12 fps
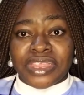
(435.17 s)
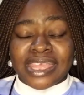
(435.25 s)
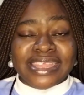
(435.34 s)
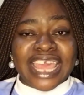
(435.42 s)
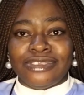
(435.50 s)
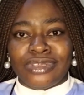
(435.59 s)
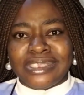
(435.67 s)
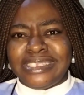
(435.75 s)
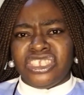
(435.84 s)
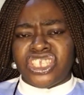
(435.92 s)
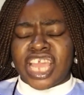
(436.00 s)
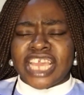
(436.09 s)
You think that it's just
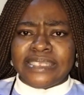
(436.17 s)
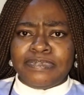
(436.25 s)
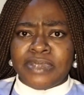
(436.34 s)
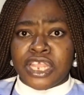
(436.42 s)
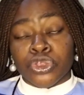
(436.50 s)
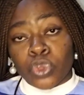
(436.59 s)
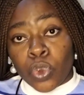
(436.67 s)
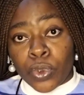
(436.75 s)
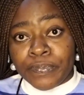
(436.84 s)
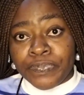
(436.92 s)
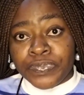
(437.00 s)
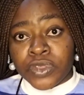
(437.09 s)
a child's play. No.